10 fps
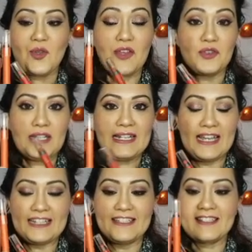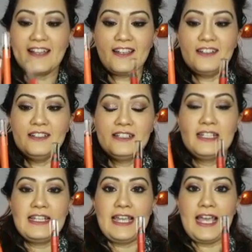So I really like this color.
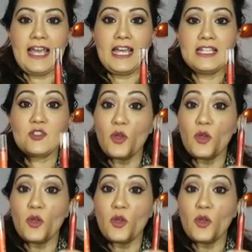And